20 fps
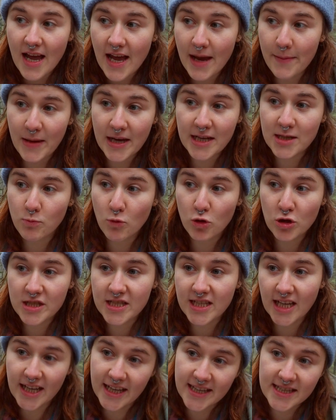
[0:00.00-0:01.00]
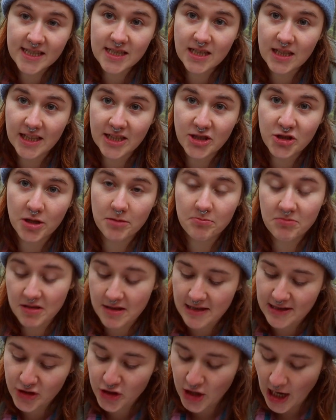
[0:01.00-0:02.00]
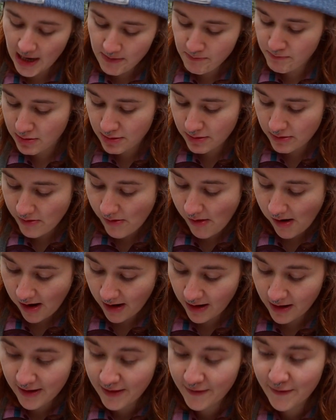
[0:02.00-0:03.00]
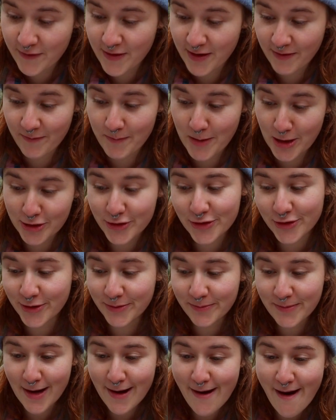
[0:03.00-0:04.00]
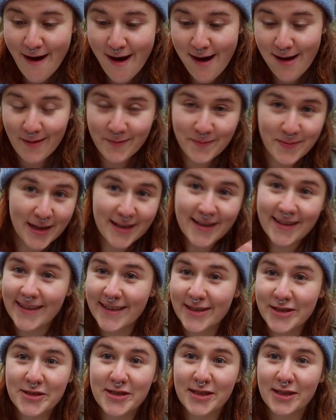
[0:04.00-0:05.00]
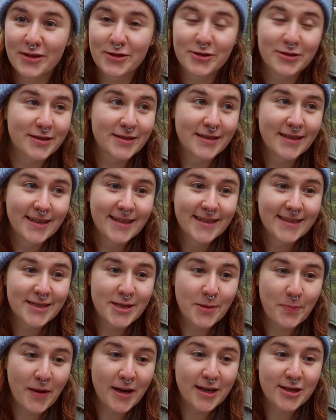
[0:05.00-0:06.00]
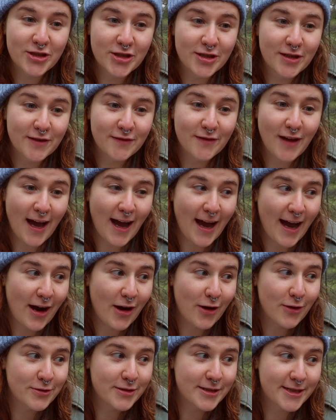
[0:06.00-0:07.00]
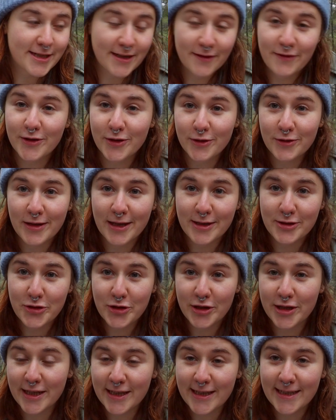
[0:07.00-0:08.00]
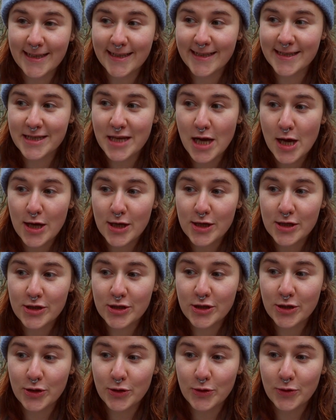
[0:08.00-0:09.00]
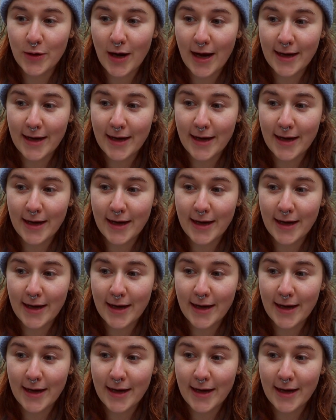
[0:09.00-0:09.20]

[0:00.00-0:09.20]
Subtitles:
It makes more sense in terms of the shape of the mushroom, but here's a little depiction of how difficult and tricky it is to